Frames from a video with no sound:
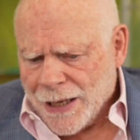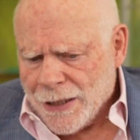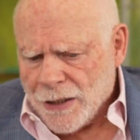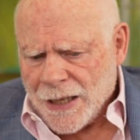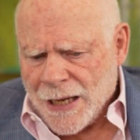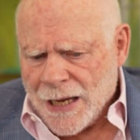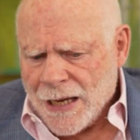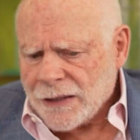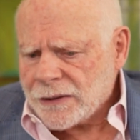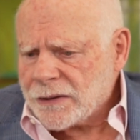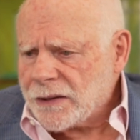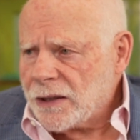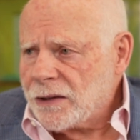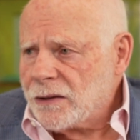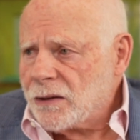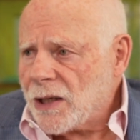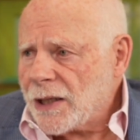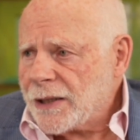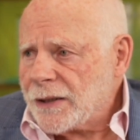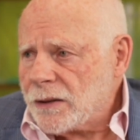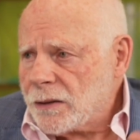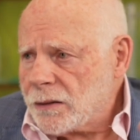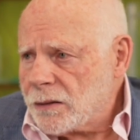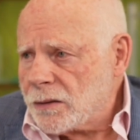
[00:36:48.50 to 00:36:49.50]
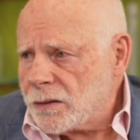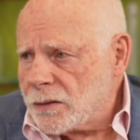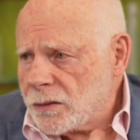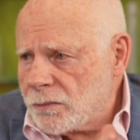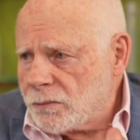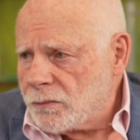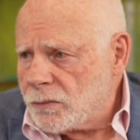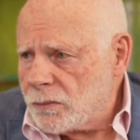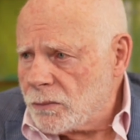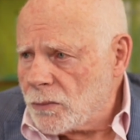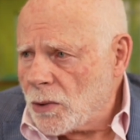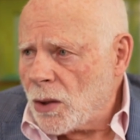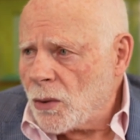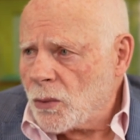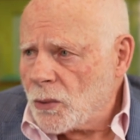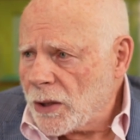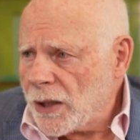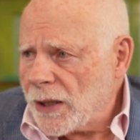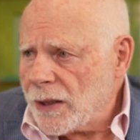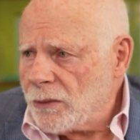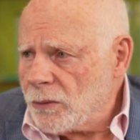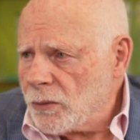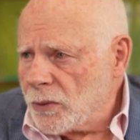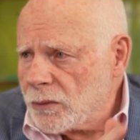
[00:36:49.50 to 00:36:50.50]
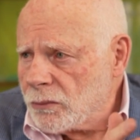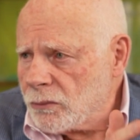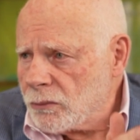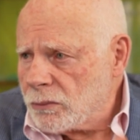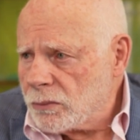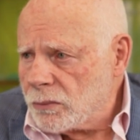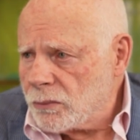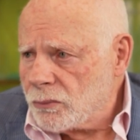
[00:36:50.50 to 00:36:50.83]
acting like, okay, we're